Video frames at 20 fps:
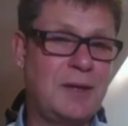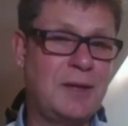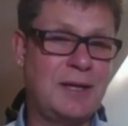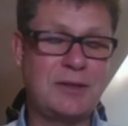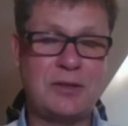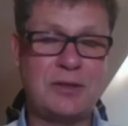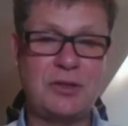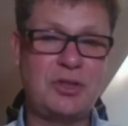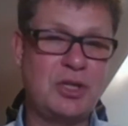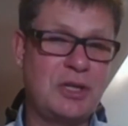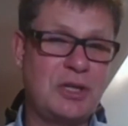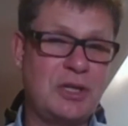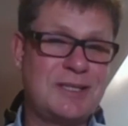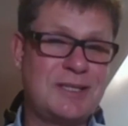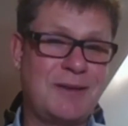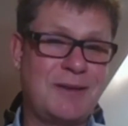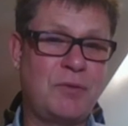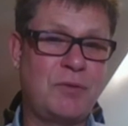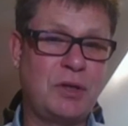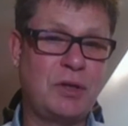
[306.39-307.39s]
that suggests
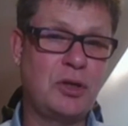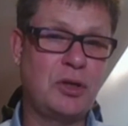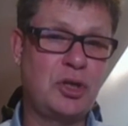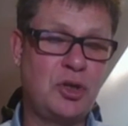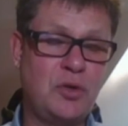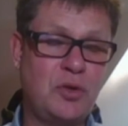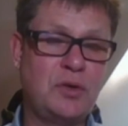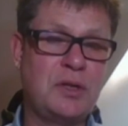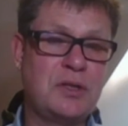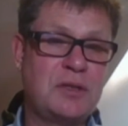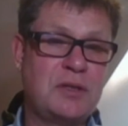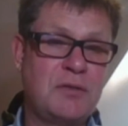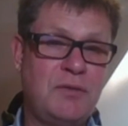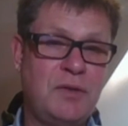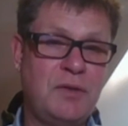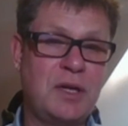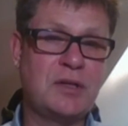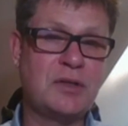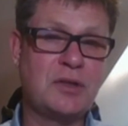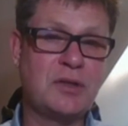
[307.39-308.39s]
something acute and
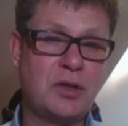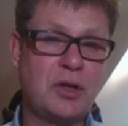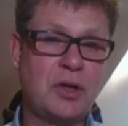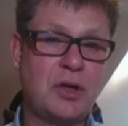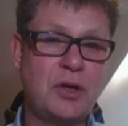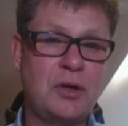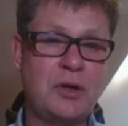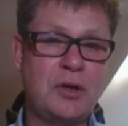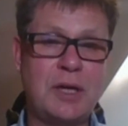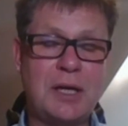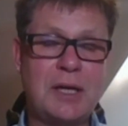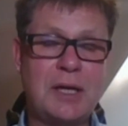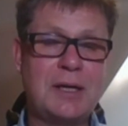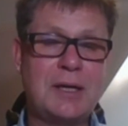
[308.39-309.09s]
severe has occurred.